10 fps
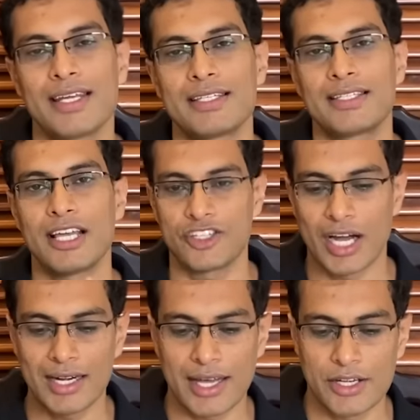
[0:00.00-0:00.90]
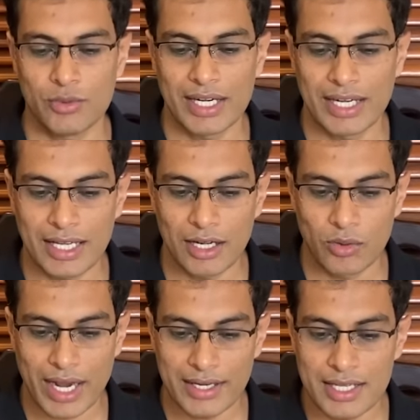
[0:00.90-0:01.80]
here is the chart and you can take a
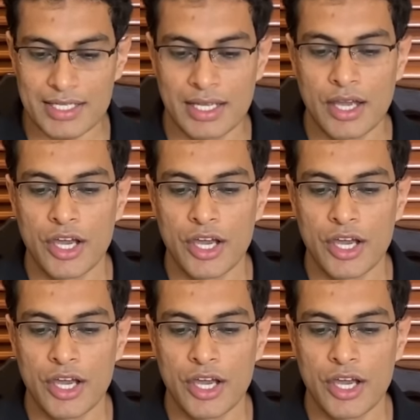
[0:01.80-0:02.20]
look at this.